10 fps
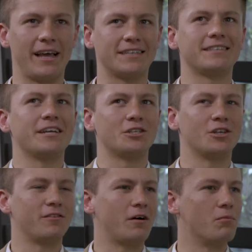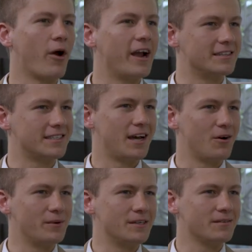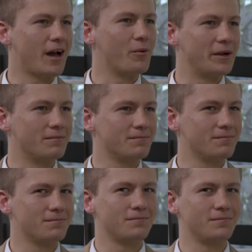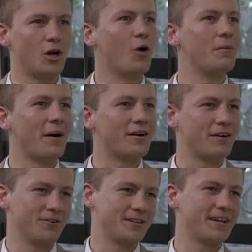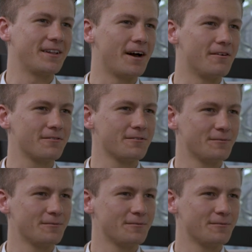extension of our brains and how we go about everyday life.